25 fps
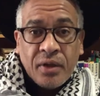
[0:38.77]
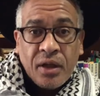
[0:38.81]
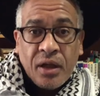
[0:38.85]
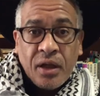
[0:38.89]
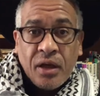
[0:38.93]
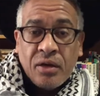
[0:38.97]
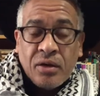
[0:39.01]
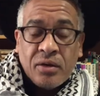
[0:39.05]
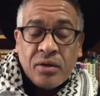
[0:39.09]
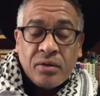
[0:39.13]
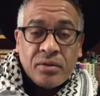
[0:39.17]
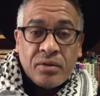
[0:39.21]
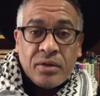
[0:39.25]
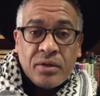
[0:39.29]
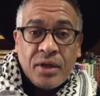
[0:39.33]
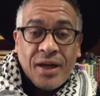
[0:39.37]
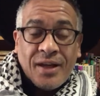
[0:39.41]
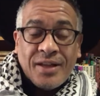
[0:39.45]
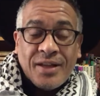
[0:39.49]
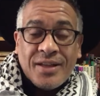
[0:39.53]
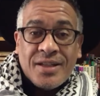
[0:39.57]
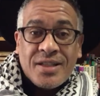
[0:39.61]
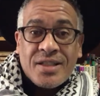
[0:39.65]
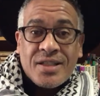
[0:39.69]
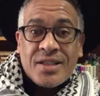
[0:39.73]
our
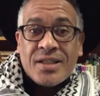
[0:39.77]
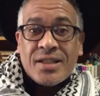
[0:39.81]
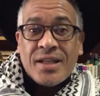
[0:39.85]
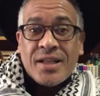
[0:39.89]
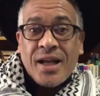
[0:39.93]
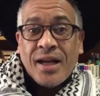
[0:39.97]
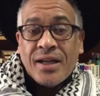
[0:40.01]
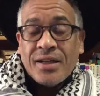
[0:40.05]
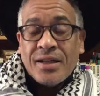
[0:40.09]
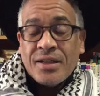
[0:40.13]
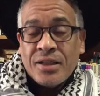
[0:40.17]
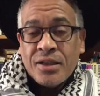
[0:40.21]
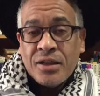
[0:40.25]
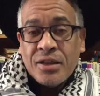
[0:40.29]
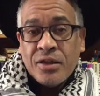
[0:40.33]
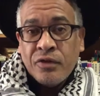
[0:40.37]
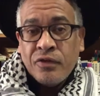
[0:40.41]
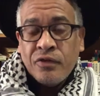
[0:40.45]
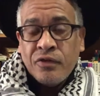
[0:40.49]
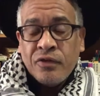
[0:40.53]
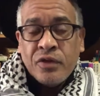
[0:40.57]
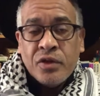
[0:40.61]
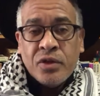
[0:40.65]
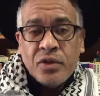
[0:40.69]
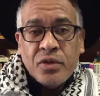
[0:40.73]
understanding of
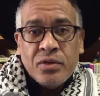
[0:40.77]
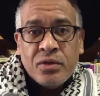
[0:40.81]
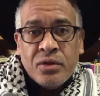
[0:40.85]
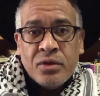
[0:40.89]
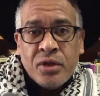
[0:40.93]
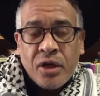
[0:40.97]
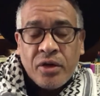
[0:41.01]
food,